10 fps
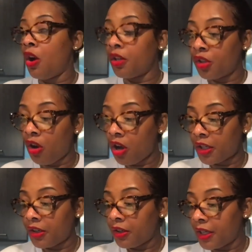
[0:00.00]
her
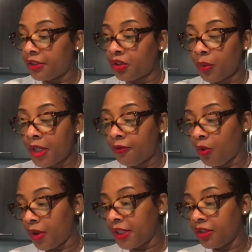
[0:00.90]
daughter is 3 or
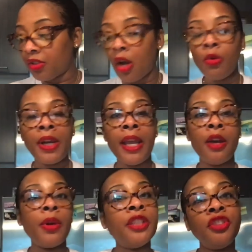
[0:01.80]
4 years old
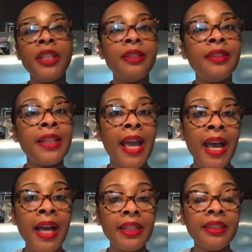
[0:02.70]
now, and she is in the
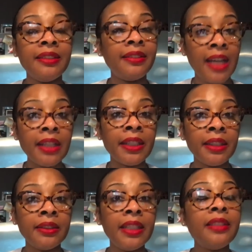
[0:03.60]
alley
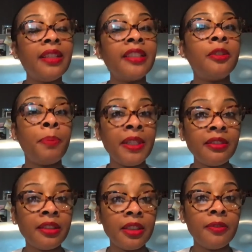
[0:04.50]
selling these
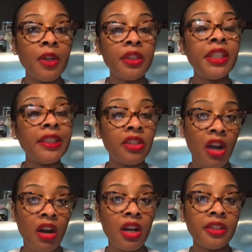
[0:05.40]
expensive
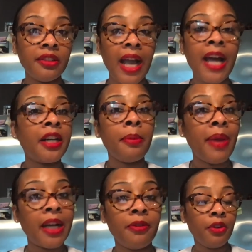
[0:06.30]
guitars out of the back of